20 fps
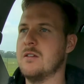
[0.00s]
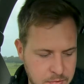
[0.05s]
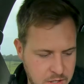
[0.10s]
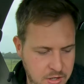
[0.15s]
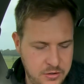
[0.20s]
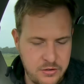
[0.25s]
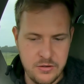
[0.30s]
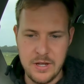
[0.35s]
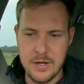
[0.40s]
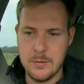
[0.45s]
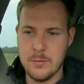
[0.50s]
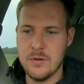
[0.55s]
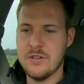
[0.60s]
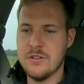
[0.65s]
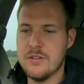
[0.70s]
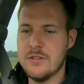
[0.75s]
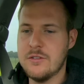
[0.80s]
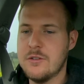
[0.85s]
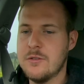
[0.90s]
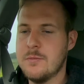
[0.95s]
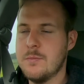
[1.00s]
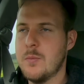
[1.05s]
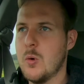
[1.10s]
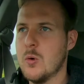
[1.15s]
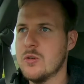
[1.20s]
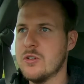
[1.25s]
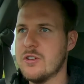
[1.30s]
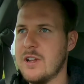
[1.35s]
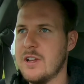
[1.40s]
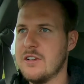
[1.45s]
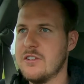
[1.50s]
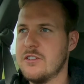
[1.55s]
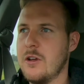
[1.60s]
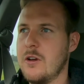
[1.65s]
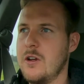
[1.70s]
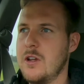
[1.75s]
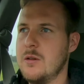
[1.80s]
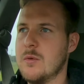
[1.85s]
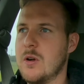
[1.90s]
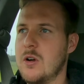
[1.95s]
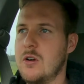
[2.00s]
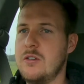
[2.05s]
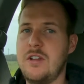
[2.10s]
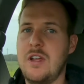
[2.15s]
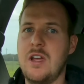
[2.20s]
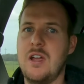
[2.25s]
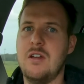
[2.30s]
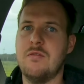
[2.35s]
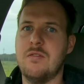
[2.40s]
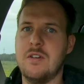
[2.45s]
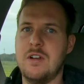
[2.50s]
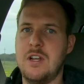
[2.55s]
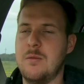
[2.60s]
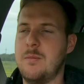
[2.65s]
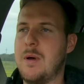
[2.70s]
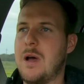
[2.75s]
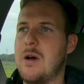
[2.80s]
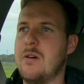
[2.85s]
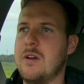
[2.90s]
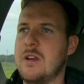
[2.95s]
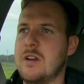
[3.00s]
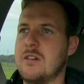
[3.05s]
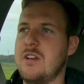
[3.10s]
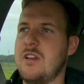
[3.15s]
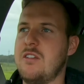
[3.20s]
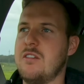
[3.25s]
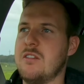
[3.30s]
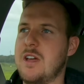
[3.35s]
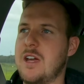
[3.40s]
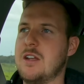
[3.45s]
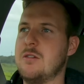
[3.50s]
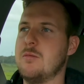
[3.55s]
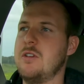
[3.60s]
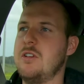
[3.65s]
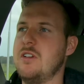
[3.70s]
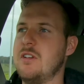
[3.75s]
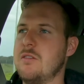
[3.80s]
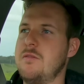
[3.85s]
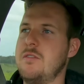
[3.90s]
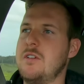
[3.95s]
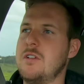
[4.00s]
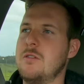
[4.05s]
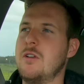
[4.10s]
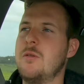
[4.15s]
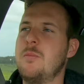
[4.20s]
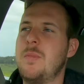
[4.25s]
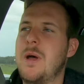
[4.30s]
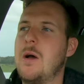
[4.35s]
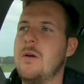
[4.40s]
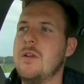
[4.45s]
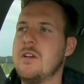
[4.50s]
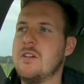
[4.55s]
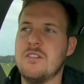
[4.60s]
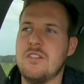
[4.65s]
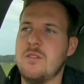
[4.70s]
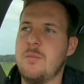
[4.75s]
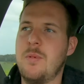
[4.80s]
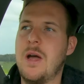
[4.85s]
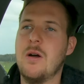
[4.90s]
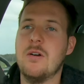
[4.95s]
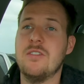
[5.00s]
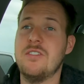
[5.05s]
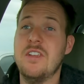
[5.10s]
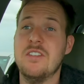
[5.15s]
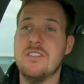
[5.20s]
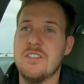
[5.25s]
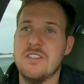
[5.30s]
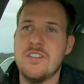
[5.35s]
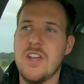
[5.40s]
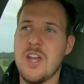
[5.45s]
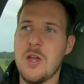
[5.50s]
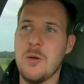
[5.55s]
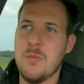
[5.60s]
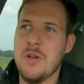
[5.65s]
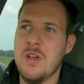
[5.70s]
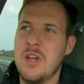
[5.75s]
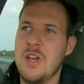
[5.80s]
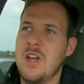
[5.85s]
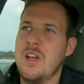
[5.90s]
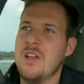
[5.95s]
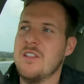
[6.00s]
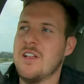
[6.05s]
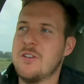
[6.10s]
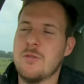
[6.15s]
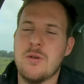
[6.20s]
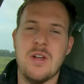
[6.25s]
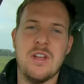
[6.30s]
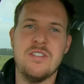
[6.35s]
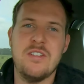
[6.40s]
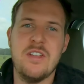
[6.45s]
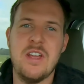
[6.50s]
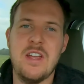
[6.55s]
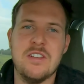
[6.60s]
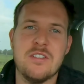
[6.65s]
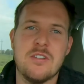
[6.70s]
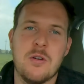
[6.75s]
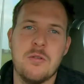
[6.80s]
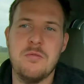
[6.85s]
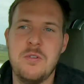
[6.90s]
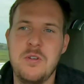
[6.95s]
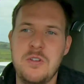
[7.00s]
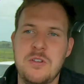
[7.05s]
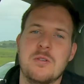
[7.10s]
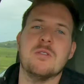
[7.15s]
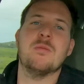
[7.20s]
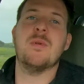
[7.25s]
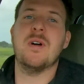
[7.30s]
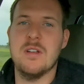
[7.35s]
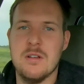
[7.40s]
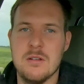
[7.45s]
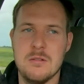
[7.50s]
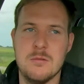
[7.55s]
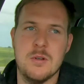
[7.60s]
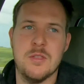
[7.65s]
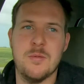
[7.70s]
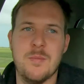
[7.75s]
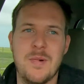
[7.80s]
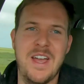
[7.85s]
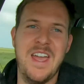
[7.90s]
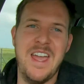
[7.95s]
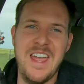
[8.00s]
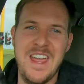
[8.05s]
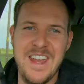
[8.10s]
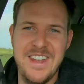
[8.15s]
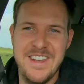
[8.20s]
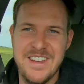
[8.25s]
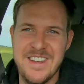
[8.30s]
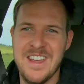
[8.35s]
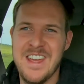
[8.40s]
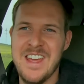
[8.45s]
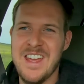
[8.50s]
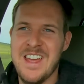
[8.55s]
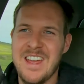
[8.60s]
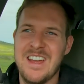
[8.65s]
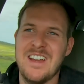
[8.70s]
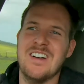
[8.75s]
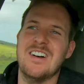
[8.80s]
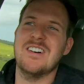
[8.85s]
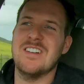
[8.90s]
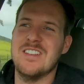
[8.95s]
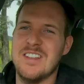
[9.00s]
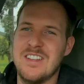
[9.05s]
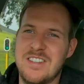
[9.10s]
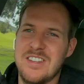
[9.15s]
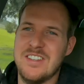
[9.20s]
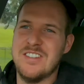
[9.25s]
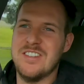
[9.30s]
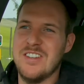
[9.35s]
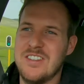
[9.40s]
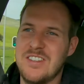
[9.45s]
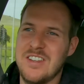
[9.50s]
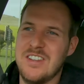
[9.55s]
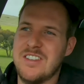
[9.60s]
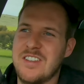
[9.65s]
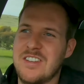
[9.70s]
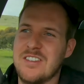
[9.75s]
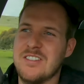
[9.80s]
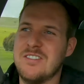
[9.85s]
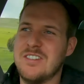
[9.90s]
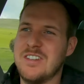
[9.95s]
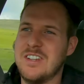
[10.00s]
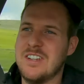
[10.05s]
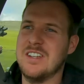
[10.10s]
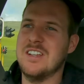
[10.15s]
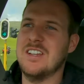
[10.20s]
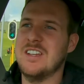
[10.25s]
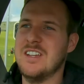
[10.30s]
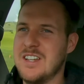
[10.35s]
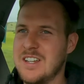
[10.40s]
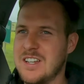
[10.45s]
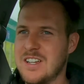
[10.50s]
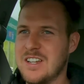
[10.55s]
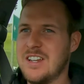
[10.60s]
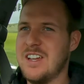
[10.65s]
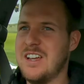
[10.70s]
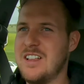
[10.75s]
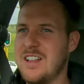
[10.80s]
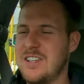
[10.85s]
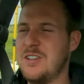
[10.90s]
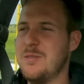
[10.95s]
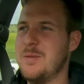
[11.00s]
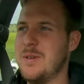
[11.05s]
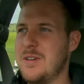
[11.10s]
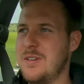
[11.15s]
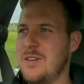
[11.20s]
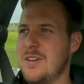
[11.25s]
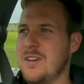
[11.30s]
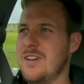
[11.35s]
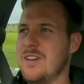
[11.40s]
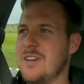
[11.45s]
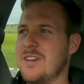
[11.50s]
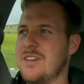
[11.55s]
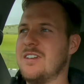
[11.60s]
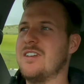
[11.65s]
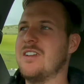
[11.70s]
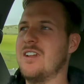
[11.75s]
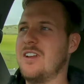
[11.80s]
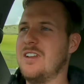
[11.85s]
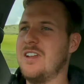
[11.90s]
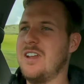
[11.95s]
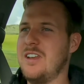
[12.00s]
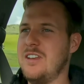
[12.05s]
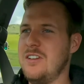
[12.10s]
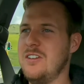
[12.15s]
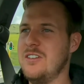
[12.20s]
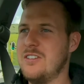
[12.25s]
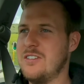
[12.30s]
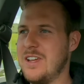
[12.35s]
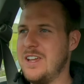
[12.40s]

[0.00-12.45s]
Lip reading: Okay, so that was sport/towing mode. Definitely a power increase on that one. You can feel. What power increase? The power stays the same. That's why I say it's confusing with my head. Oh, this is so sensitive. Okay, that's a bit gonna get used.